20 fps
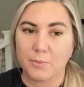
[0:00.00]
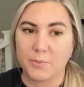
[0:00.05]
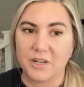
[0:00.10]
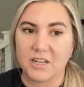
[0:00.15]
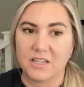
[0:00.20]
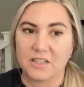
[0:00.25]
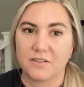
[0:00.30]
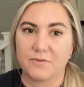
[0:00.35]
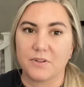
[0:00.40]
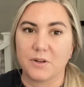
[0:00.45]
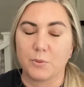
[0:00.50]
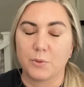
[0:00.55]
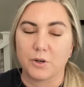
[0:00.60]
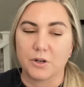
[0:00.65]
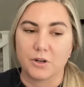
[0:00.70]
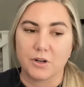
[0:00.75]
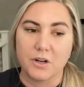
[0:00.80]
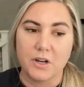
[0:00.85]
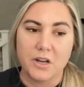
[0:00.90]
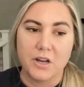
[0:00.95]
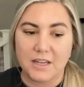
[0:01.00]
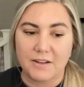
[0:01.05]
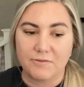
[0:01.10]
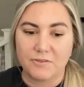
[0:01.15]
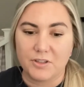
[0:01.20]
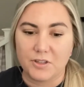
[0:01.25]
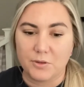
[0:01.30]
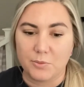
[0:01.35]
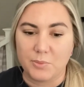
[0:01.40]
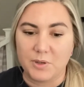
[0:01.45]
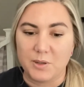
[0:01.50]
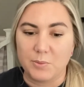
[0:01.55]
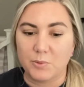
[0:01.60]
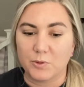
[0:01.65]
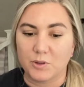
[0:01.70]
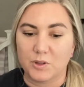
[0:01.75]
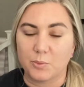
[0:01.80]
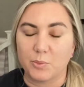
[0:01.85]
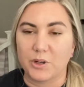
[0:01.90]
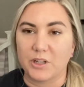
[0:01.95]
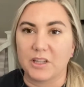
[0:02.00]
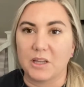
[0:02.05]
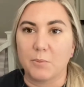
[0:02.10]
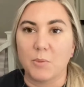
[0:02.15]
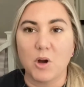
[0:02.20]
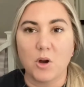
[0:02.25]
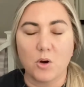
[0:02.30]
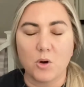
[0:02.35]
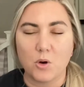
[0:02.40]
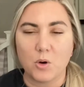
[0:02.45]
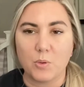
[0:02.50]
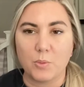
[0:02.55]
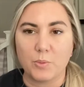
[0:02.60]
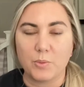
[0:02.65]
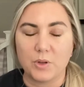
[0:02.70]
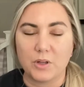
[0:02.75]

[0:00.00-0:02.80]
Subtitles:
because if it were left to people to bring them home,